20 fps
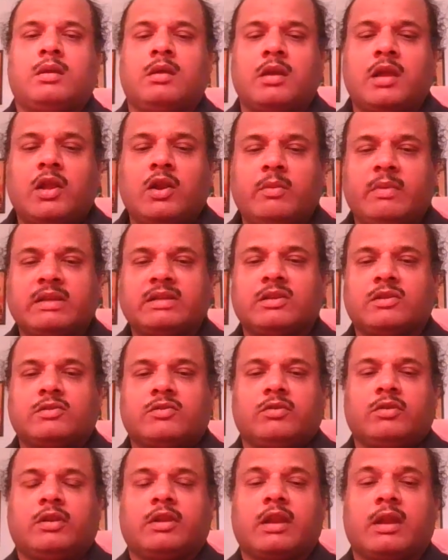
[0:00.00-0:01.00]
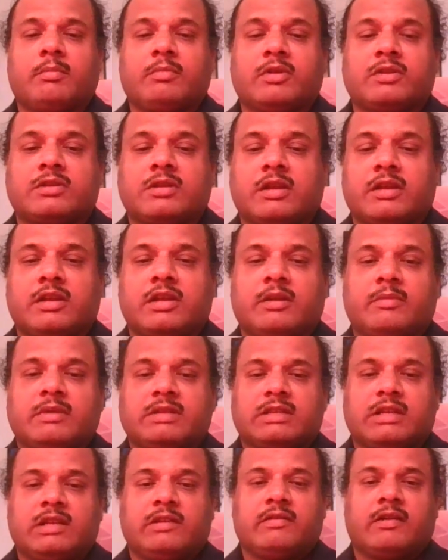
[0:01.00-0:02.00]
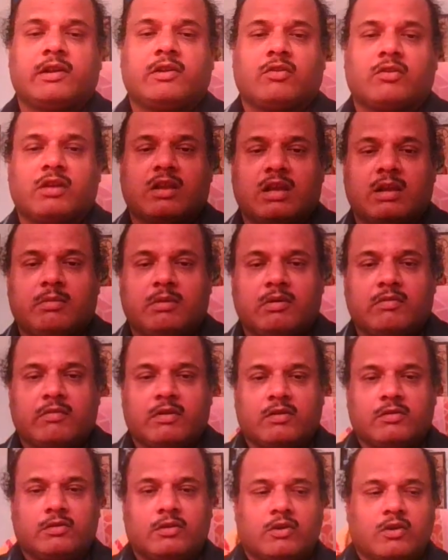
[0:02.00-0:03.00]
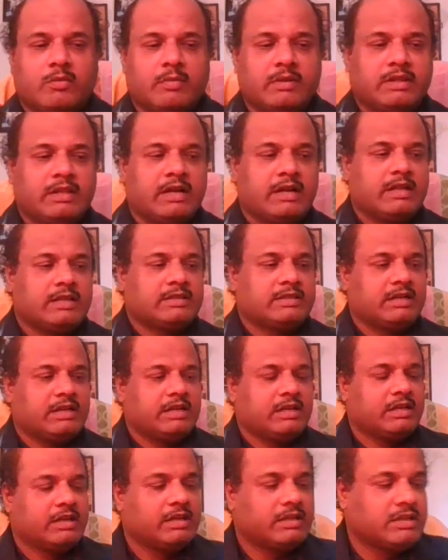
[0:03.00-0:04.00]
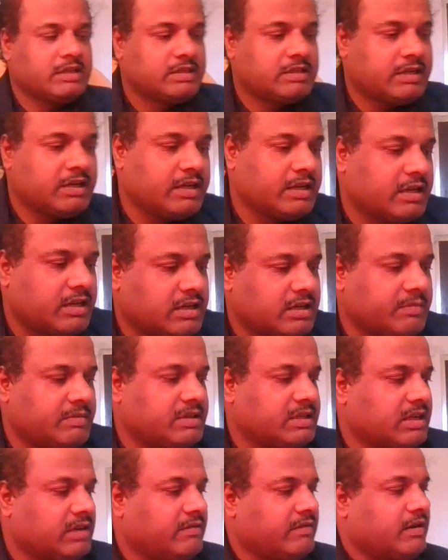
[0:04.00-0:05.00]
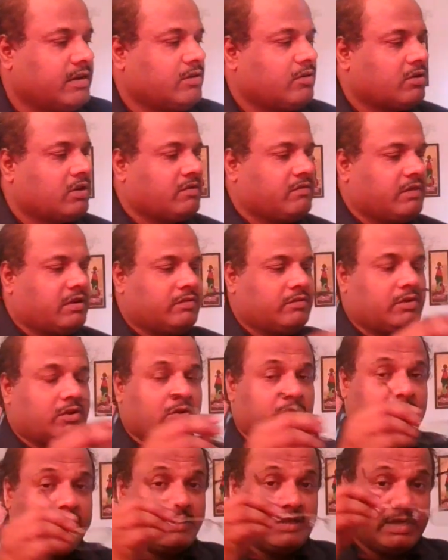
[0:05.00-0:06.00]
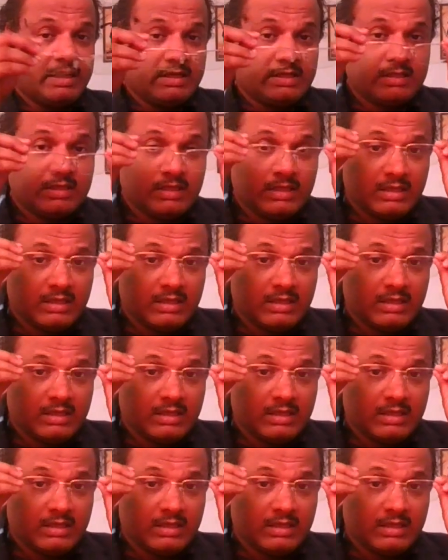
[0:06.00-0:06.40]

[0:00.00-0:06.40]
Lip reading: Hello, myself Sunil Ramakrishna. Here basically we are talking about one of the topic that is city creation. City creation basically we are talking one of the topic that is